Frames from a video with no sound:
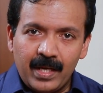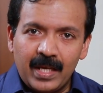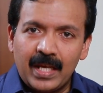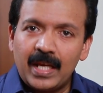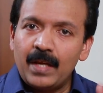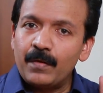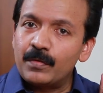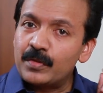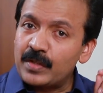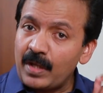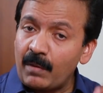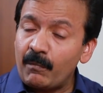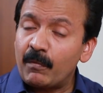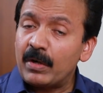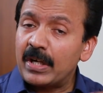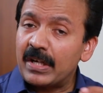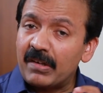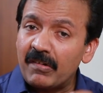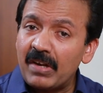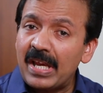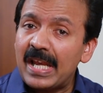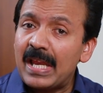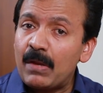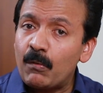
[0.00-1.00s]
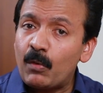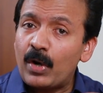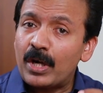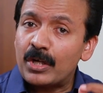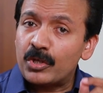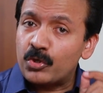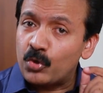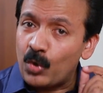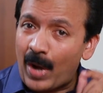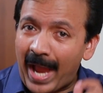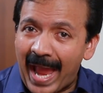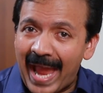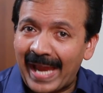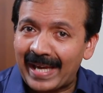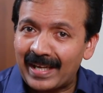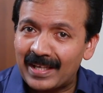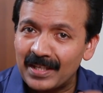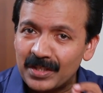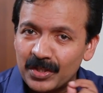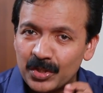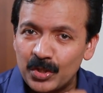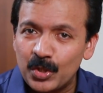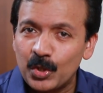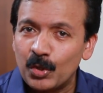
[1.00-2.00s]
If someone really wants to hack
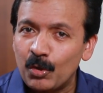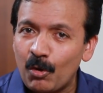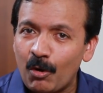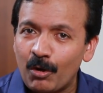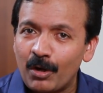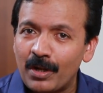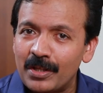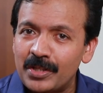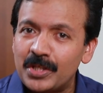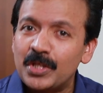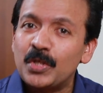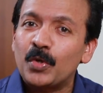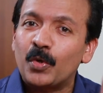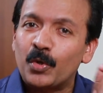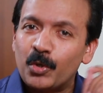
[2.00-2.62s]
his neurology